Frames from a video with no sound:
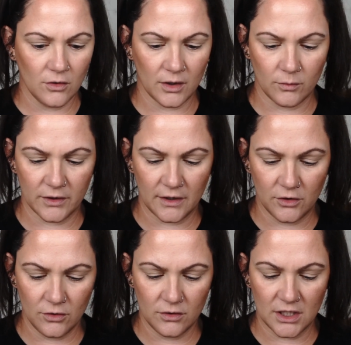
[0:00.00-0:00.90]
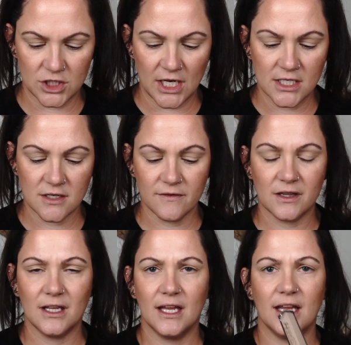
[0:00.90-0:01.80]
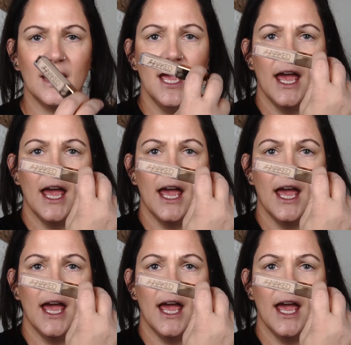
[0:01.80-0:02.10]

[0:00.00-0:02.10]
Like, what'd they do? Did they change everything?